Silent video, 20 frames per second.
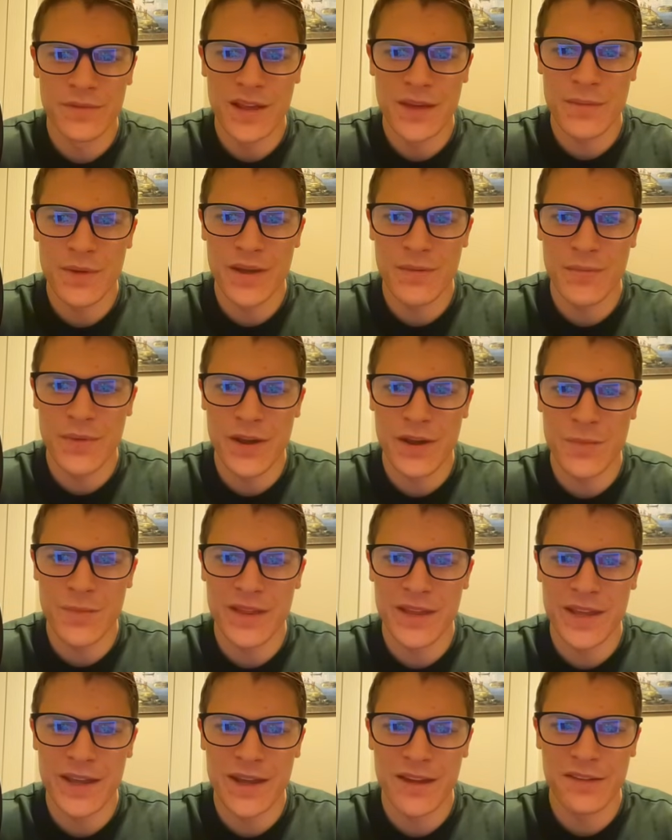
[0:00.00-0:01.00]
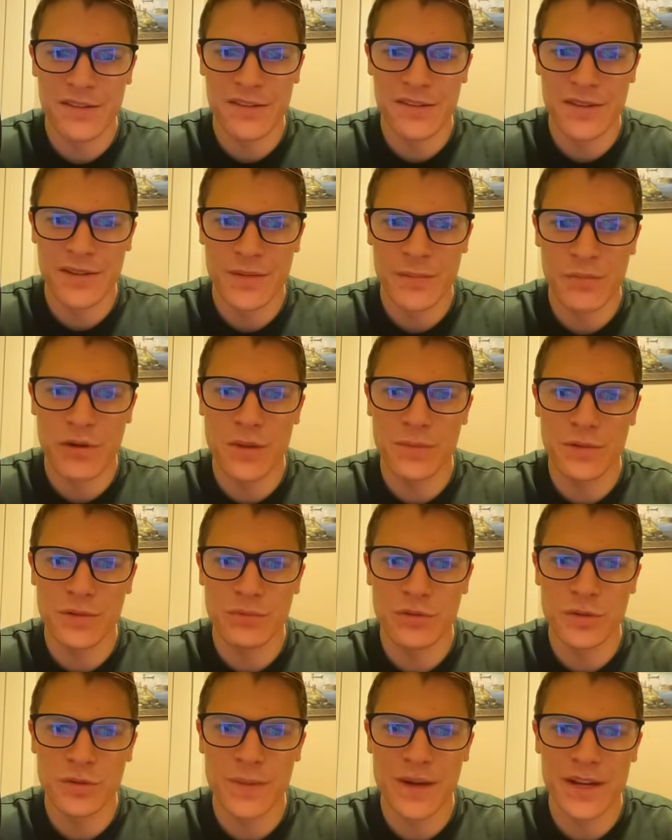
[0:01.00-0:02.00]
That might bite him in the ass.
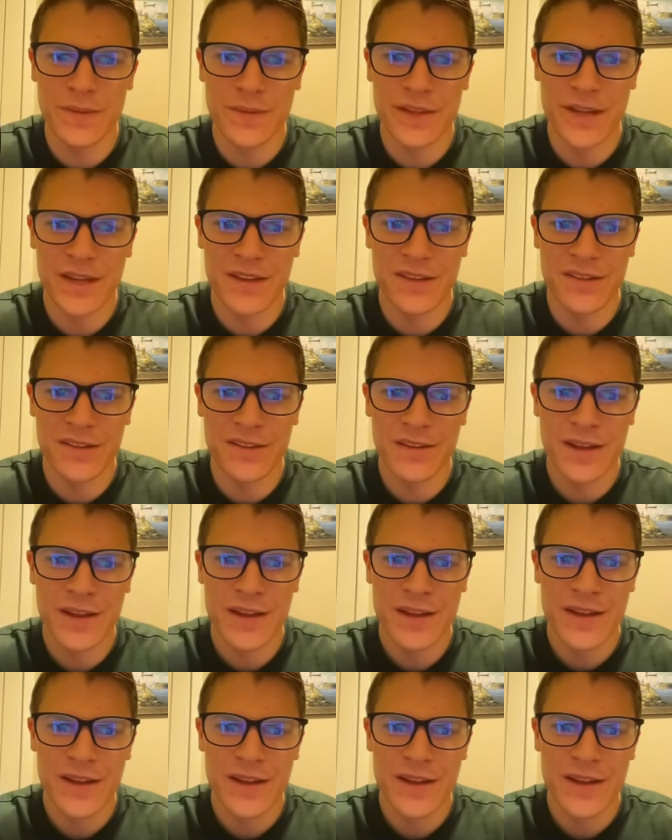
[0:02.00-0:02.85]
Probably will bite him in the ass.